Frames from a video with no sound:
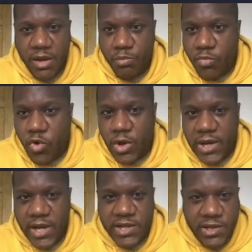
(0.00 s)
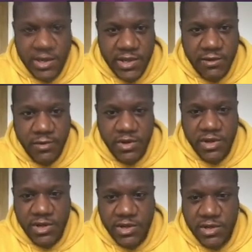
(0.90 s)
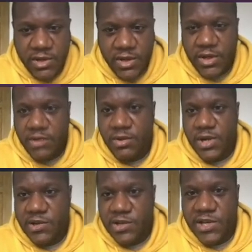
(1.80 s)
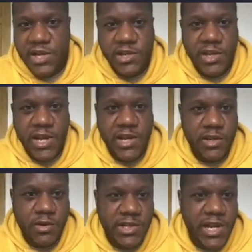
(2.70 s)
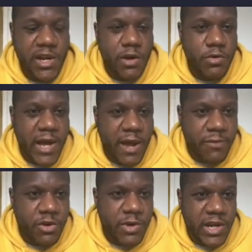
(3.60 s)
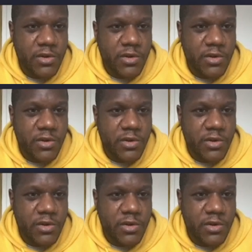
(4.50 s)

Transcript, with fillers: more or less. Let's have a look at this. That just takes you there. So I said I would have a quick